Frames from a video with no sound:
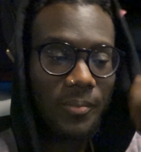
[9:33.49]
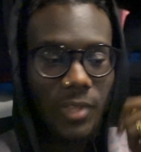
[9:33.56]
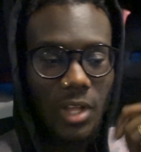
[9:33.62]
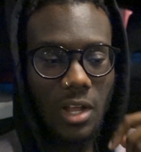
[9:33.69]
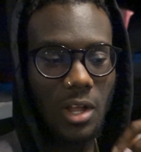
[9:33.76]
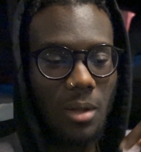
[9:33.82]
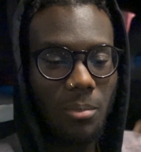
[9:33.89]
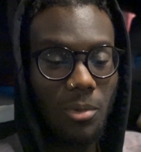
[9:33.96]

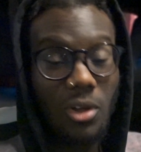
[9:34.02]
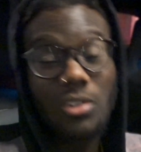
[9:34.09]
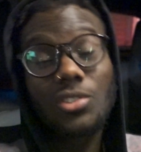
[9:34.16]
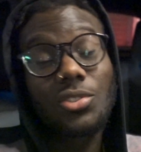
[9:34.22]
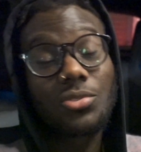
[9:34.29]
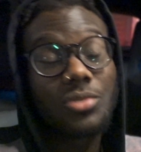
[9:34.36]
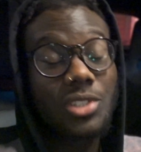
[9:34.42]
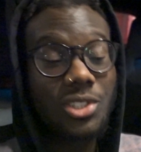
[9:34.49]
long
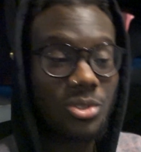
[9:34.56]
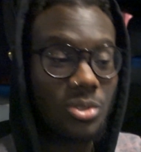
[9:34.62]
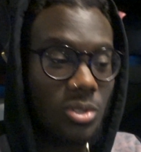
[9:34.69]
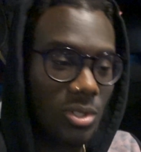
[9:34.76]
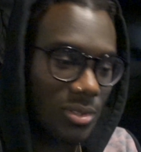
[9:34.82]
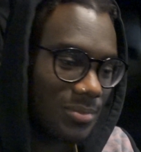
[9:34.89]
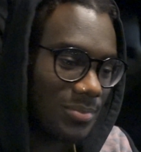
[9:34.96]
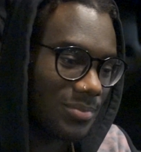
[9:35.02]
story
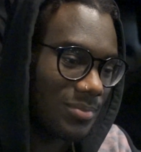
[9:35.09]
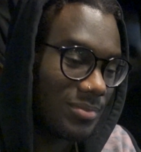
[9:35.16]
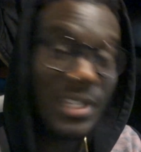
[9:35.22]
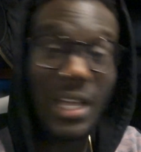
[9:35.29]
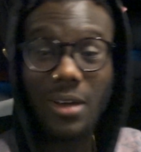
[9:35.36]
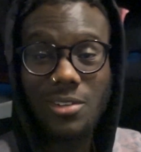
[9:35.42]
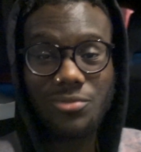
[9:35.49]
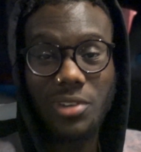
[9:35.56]
short,
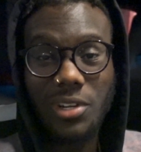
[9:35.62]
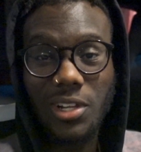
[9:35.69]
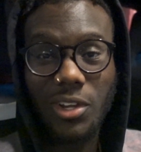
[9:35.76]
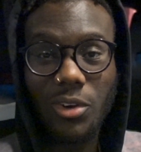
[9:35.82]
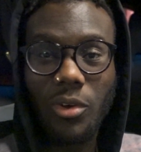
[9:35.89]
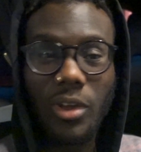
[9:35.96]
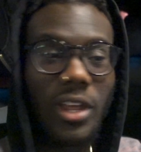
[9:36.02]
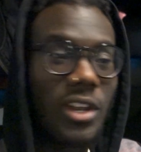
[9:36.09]
that was really
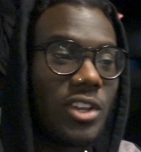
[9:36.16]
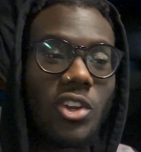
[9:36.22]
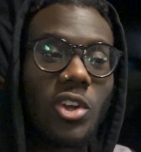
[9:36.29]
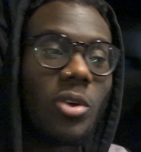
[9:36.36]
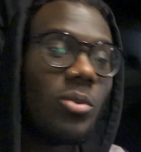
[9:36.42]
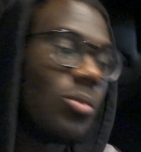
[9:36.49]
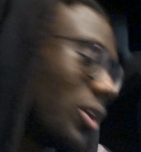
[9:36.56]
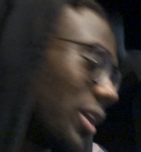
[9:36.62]
annoying. You
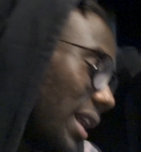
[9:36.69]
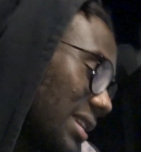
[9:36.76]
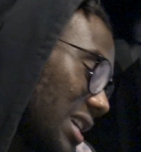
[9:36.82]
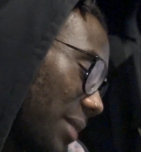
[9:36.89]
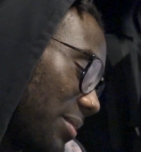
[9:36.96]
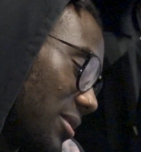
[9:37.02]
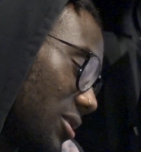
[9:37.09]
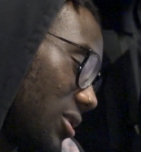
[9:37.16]
don't want that to
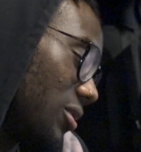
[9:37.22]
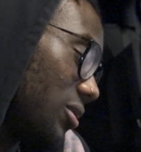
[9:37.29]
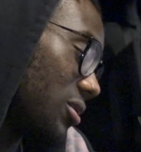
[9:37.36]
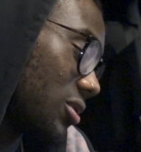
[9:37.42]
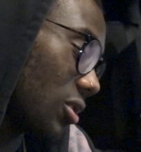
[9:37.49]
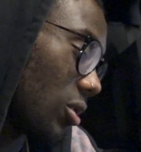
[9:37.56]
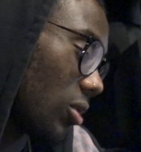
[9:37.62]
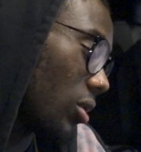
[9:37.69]
happen to you.
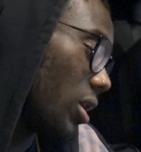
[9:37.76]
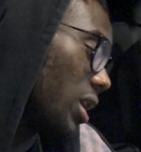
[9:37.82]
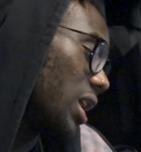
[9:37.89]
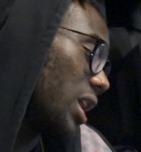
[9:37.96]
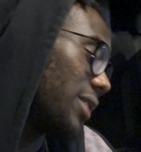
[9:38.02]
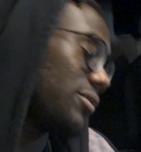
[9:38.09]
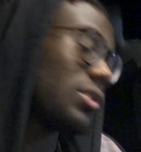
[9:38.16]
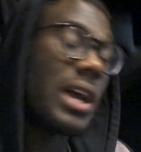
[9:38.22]
So
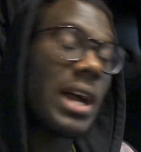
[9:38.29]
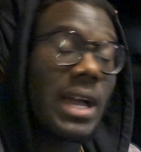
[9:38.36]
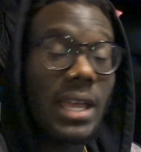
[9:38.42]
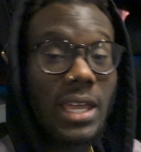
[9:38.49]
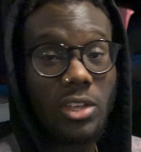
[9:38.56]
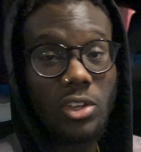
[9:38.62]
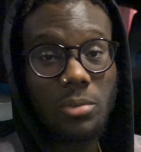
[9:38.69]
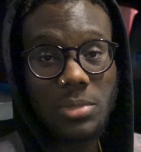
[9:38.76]
if you can,
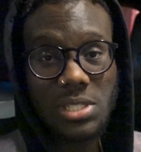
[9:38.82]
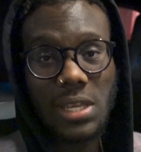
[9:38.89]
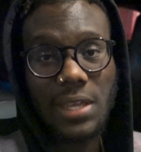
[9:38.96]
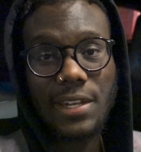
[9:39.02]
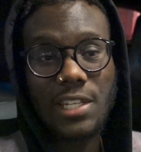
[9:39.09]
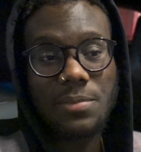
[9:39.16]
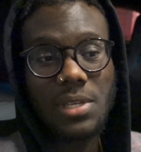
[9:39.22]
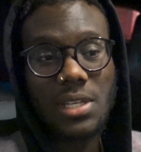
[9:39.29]
get your
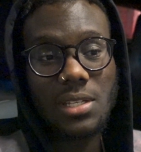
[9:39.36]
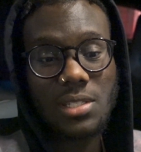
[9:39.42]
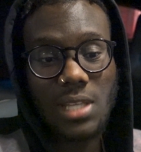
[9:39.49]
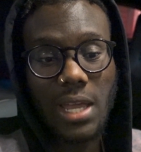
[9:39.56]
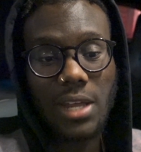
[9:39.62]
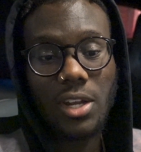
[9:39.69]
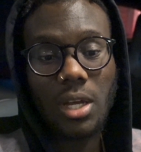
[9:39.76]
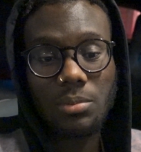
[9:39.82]
Mercedes Me
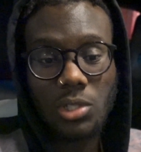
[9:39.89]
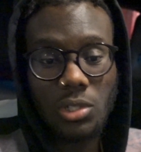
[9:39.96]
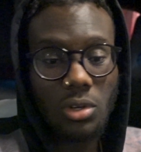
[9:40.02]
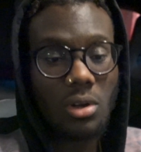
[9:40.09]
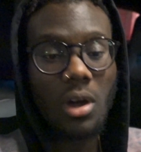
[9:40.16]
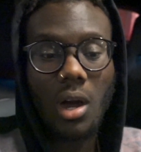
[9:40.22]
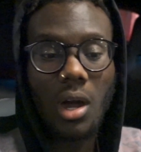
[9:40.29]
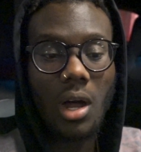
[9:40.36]
signed up to your
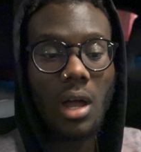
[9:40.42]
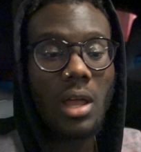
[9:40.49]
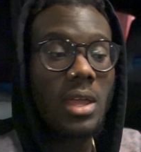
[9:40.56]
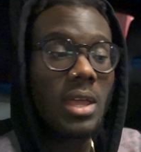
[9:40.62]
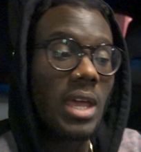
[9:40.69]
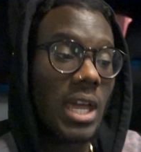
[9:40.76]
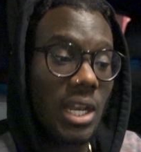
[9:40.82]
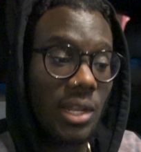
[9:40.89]
car,
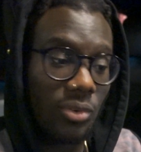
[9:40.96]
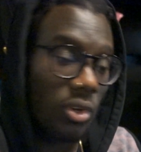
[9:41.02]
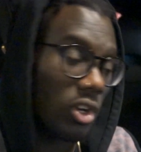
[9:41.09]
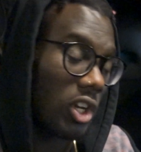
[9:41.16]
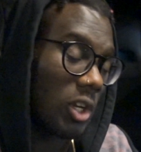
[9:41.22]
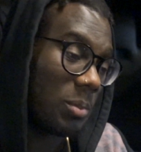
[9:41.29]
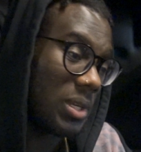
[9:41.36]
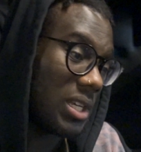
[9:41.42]
and if you're
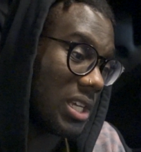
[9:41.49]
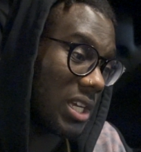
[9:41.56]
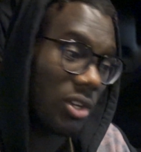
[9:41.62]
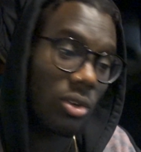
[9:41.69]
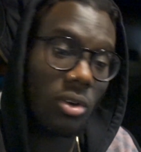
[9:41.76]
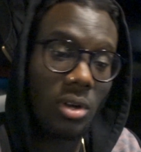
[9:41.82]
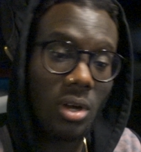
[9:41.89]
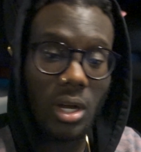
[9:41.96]
gonna be in
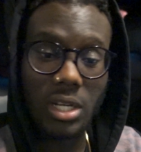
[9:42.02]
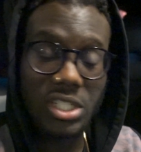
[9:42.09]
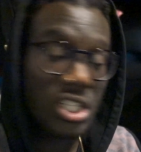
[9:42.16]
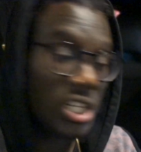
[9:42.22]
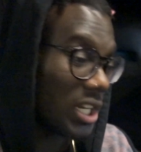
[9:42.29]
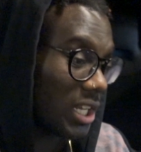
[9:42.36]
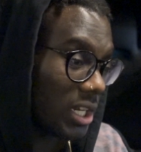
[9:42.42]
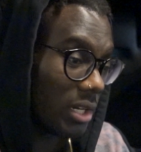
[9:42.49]
your car
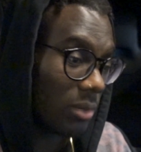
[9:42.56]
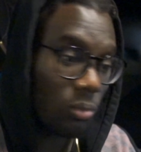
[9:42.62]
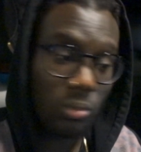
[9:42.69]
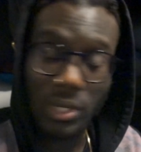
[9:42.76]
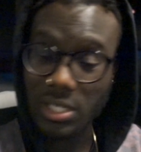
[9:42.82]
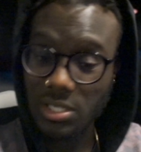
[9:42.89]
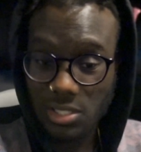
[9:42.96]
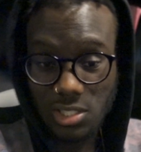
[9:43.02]
chilling,
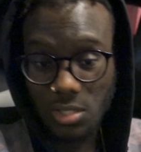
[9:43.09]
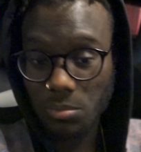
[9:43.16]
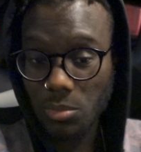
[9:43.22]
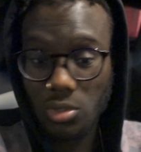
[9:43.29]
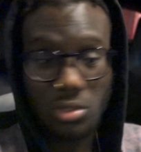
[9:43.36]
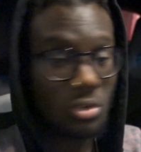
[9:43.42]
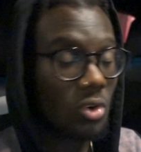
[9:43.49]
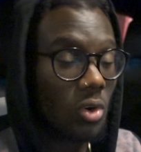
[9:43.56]
listening to
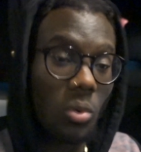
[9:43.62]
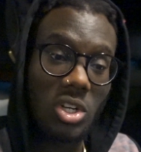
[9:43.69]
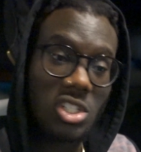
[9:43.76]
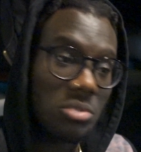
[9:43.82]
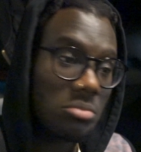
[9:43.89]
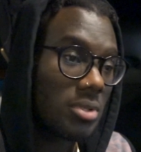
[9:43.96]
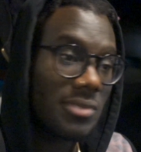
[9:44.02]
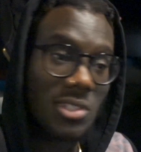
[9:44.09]
music or
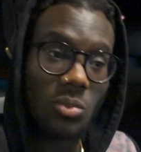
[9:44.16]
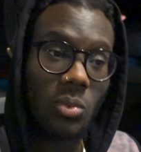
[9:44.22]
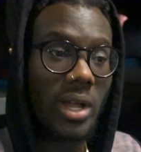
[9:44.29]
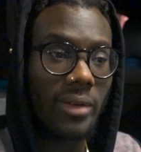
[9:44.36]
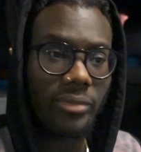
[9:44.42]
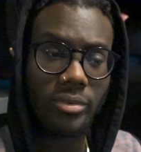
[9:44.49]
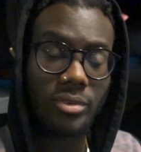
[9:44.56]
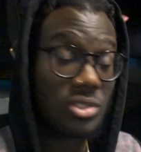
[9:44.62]
watching movies,
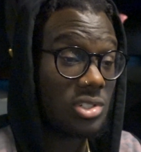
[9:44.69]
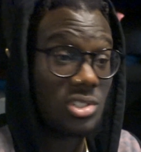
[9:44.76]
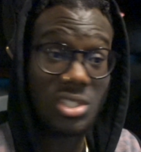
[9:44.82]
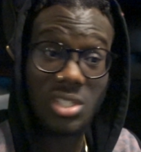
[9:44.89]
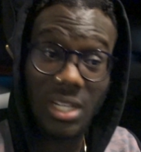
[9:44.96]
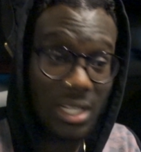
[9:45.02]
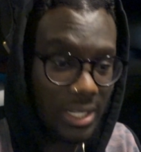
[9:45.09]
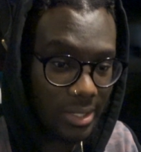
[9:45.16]
whatever, or just
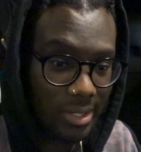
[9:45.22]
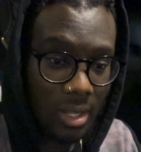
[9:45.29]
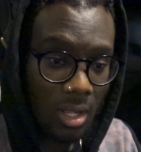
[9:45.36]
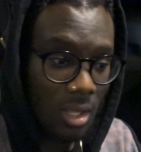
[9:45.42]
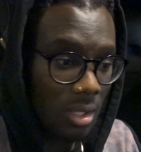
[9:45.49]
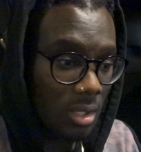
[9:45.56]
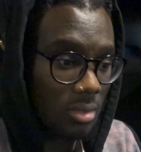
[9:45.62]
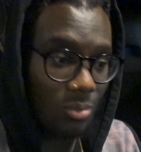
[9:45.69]
chilling
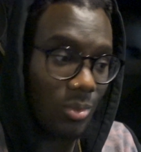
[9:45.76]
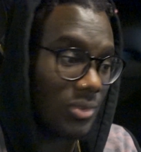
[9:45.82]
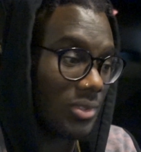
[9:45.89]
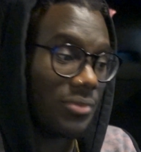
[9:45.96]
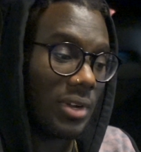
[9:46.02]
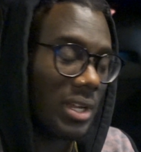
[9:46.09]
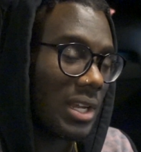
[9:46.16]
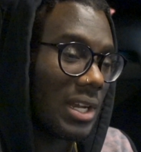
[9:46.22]
with the
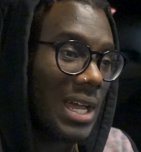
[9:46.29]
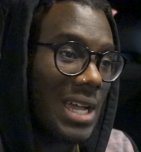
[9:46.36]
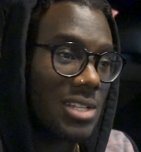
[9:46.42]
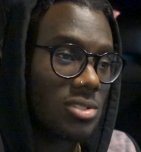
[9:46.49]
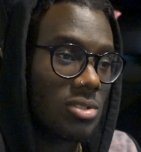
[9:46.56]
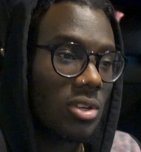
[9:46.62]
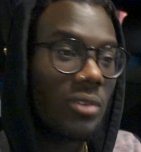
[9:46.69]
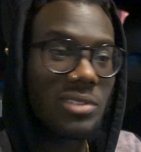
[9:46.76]
fucking
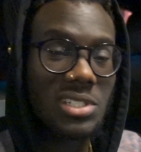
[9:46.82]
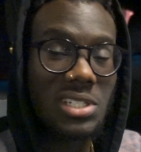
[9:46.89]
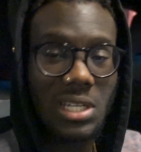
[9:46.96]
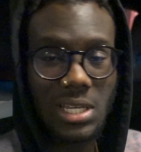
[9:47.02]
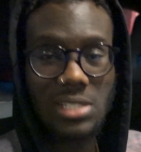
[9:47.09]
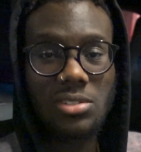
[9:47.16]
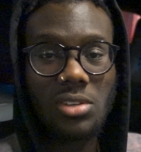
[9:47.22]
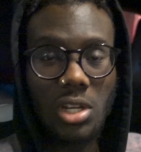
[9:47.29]
lights on, obviously
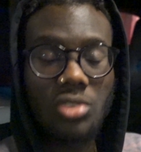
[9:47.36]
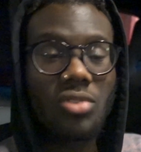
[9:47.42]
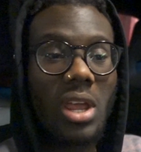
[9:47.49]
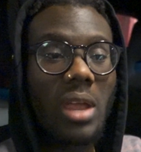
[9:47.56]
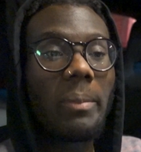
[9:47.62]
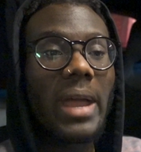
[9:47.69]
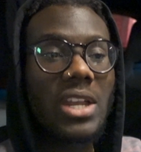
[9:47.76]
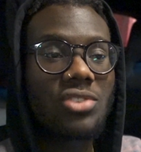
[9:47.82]
it is gonna
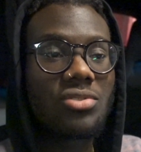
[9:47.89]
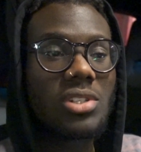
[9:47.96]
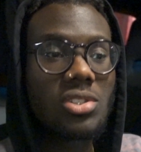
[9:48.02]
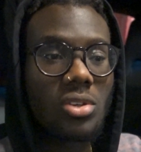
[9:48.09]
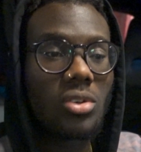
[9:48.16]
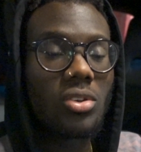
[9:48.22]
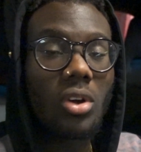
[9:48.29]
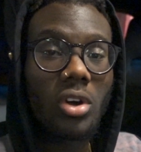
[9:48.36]
drain battery,
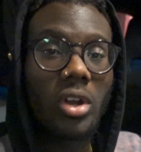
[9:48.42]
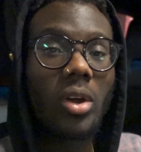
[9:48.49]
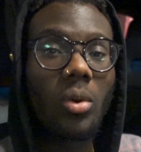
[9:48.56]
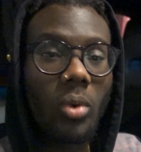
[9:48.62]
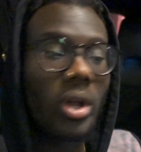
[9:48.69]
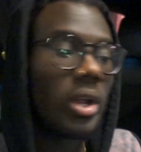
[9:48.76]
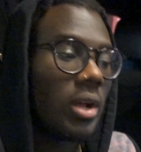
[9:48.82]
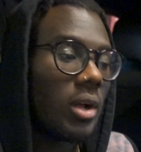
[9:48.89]
so you're gonna
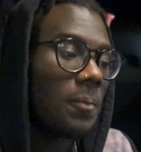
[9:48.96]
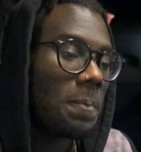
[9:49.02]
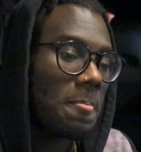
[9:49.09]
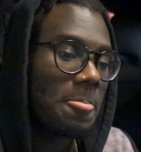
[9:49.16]
wanna